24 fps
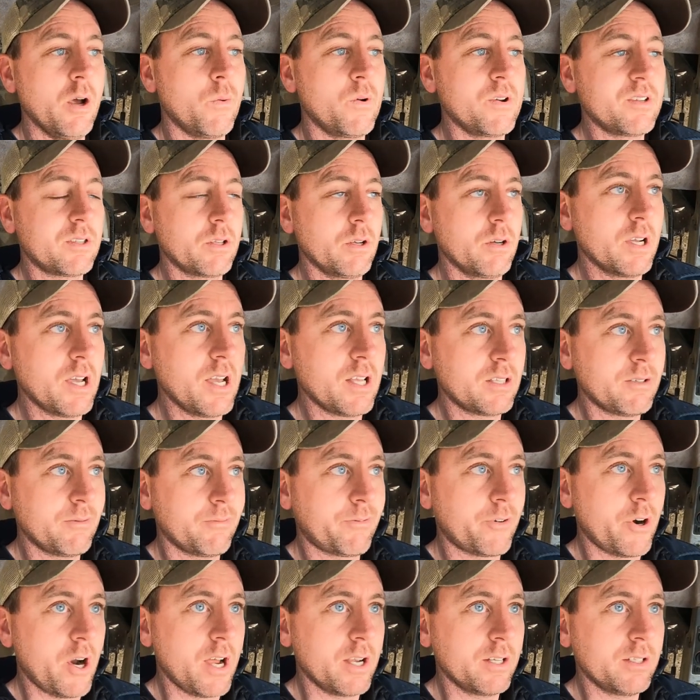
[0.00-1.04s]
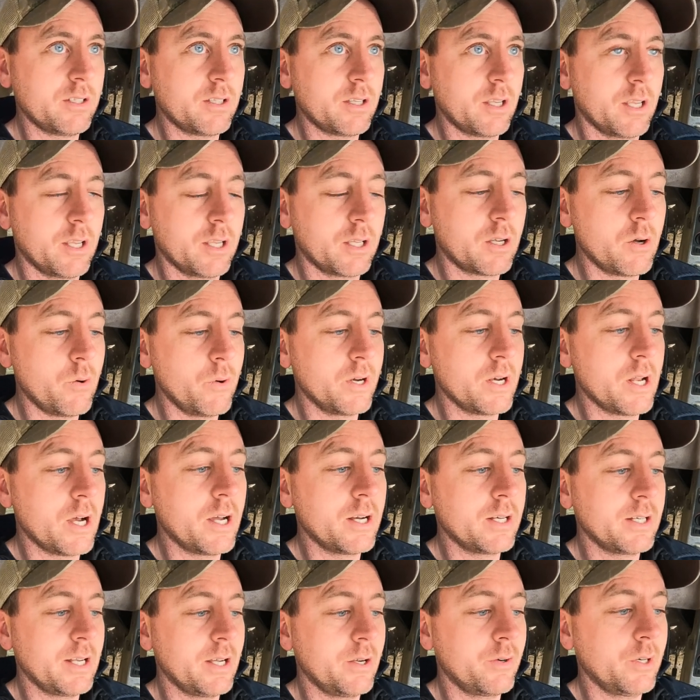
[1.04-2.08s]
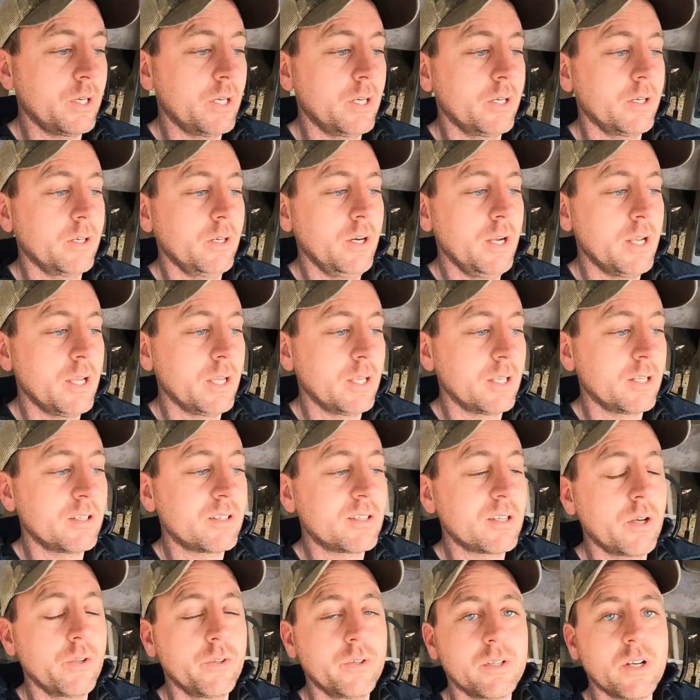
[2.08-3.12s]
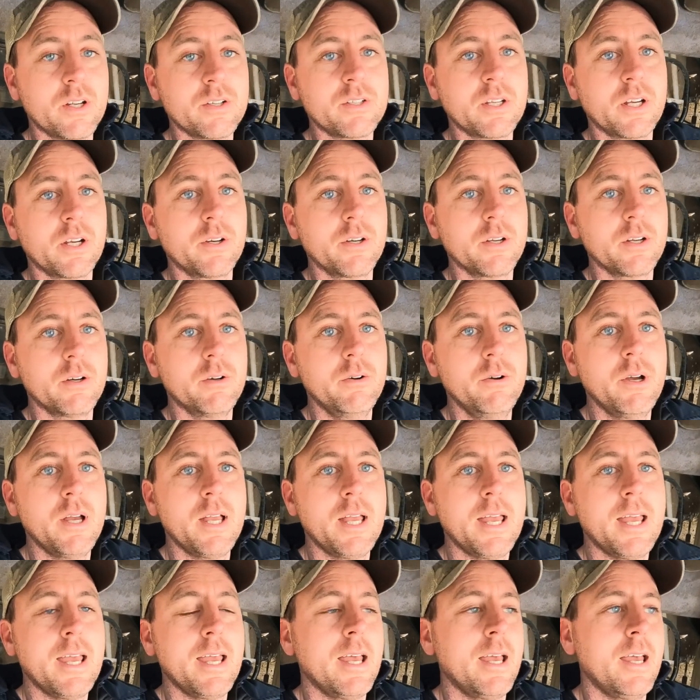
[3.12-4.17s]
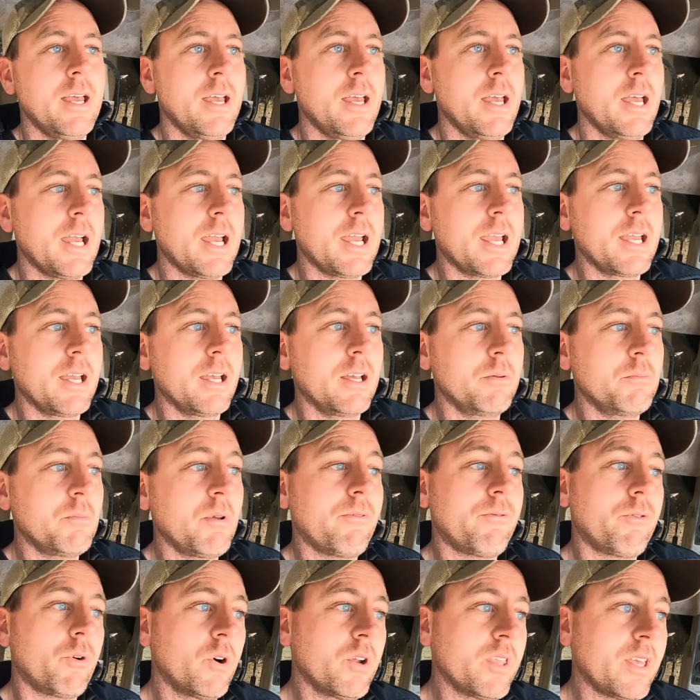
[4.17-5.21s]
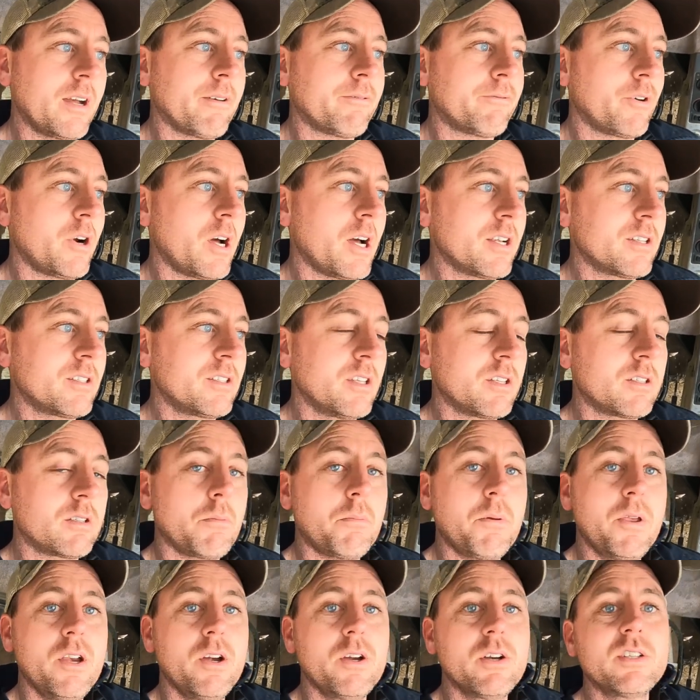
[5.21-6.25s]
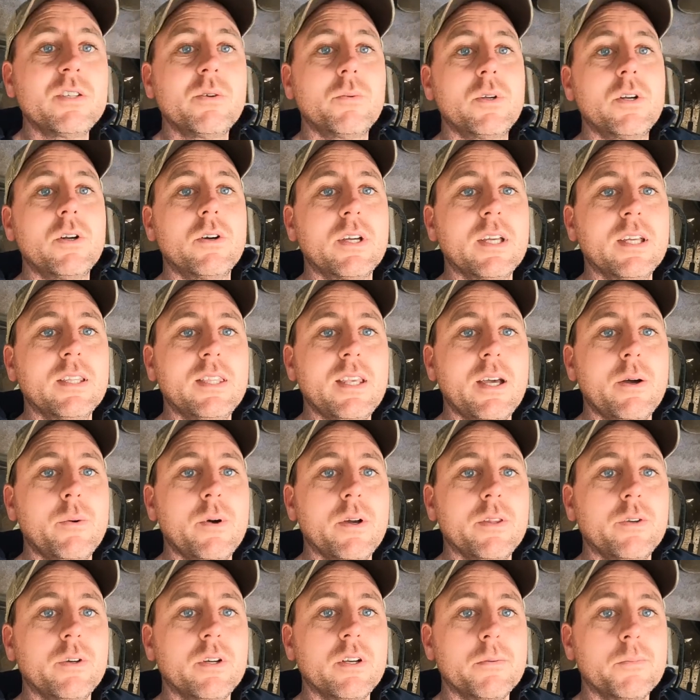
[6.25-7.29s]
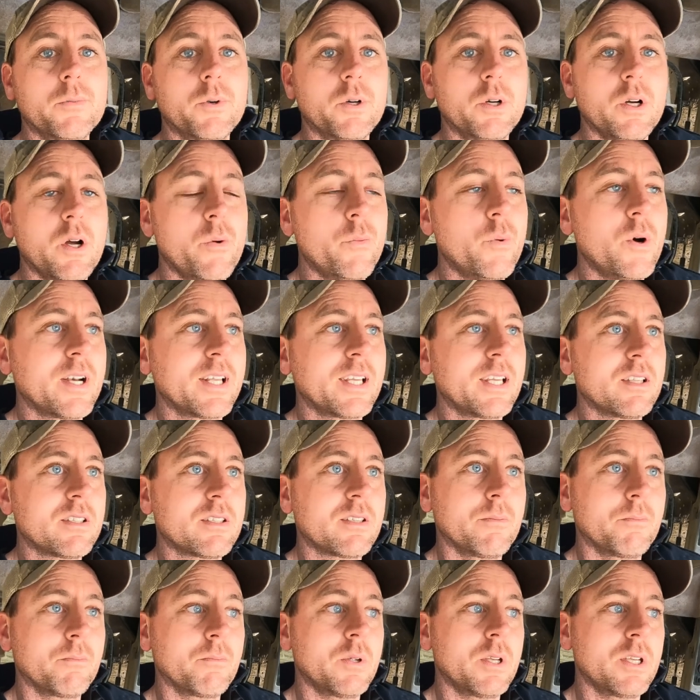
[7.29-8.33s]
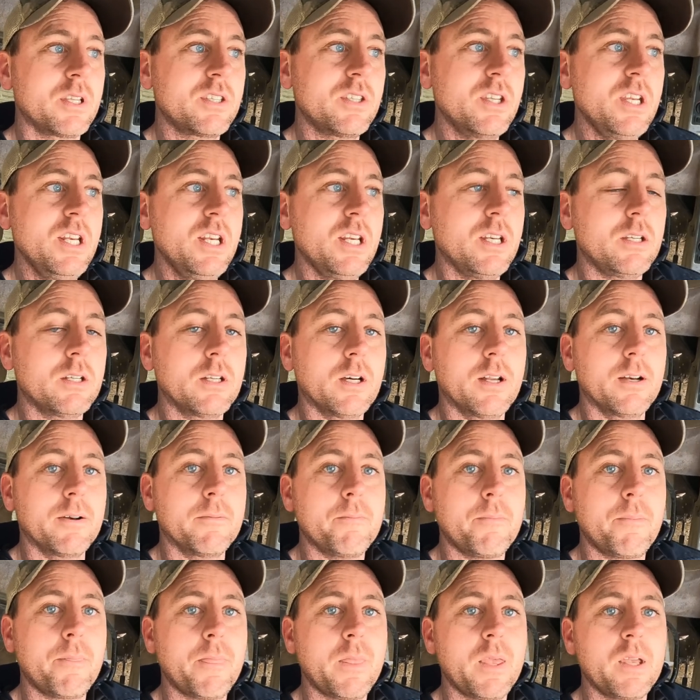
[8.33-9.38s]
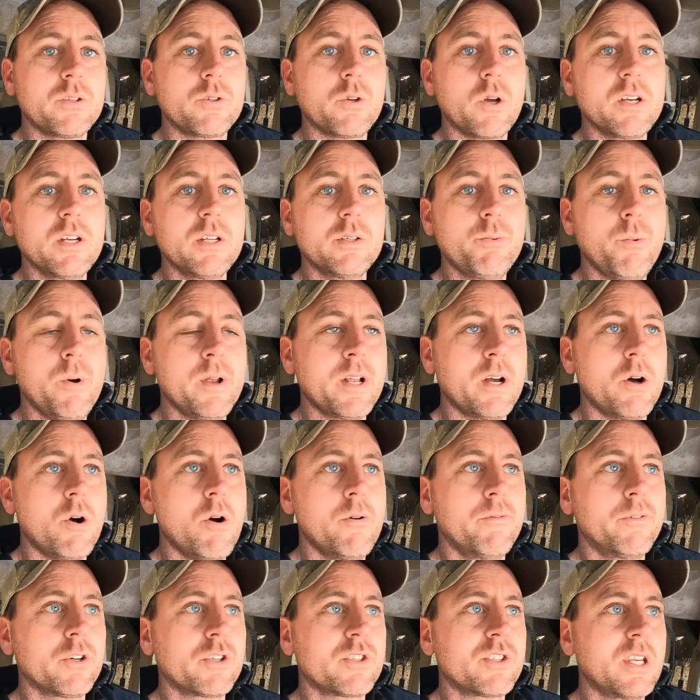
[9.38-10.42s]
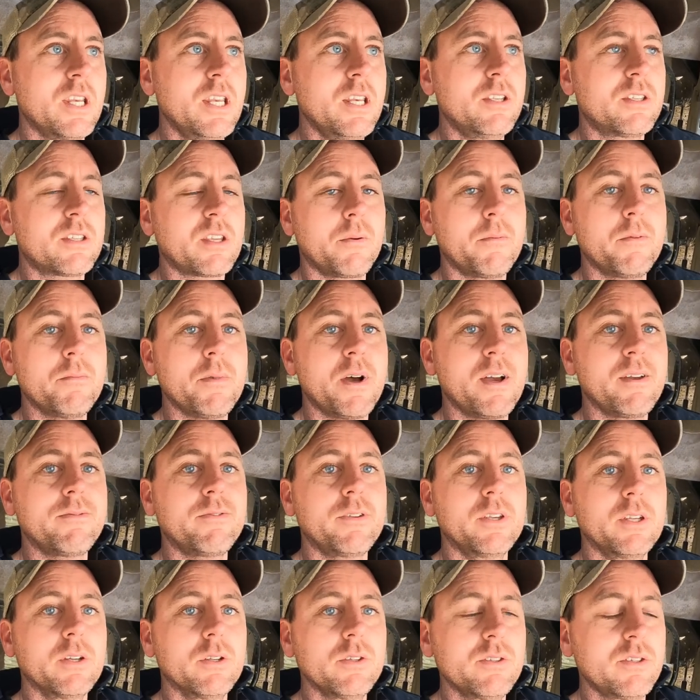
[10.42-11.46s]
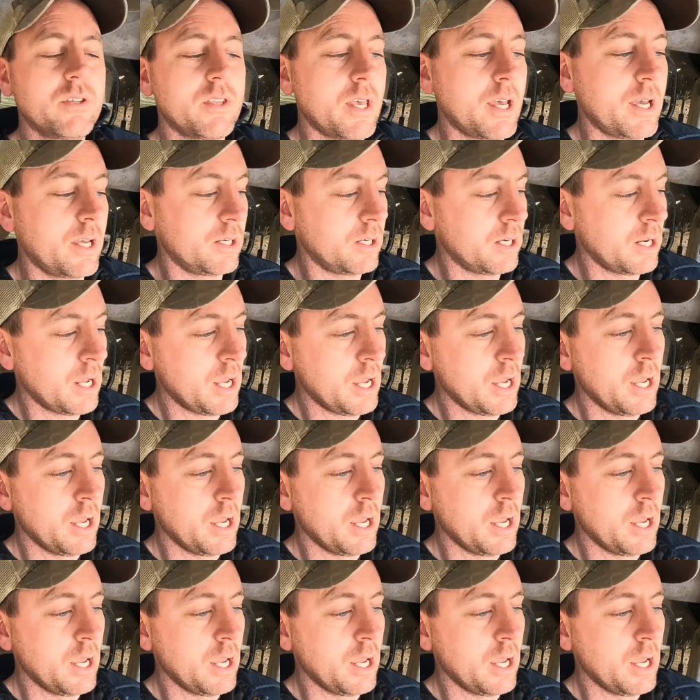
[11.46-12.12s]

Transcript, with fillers: We still got some frost going on down here in southern Ontario, and before that frost disappears and we don't get that weather anymore, I want to get some seeding done. So I just want to overseed some of my fields that